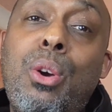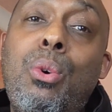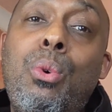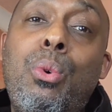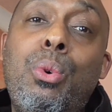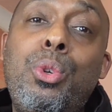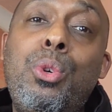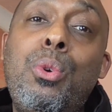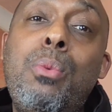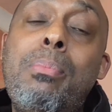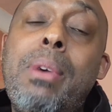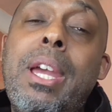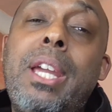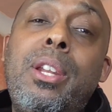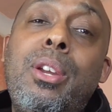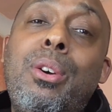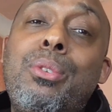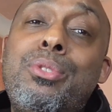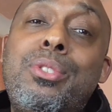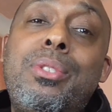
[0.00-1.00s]
or you may
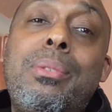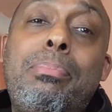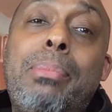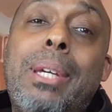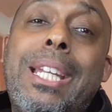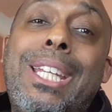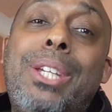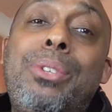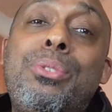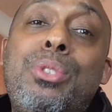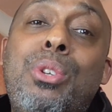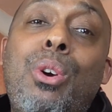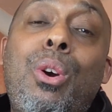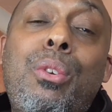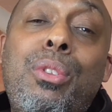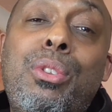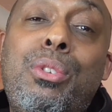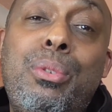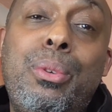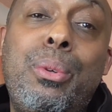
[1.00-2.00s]
know somebody who's
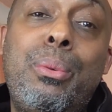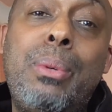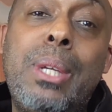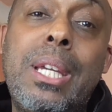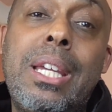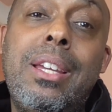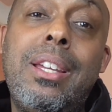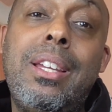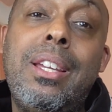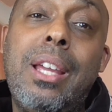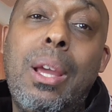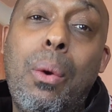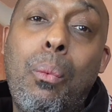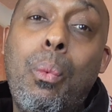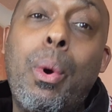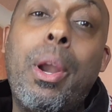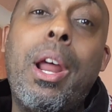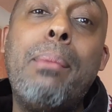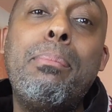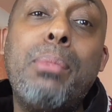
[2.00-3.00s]
going through
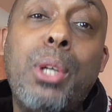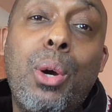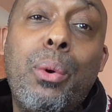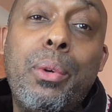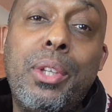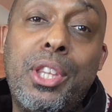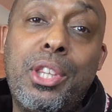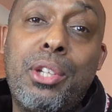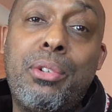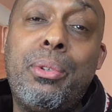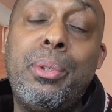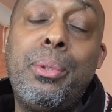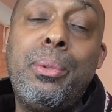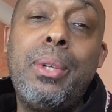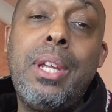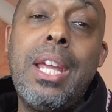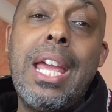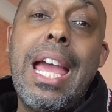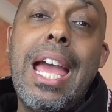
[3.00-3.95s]
what I'm going through,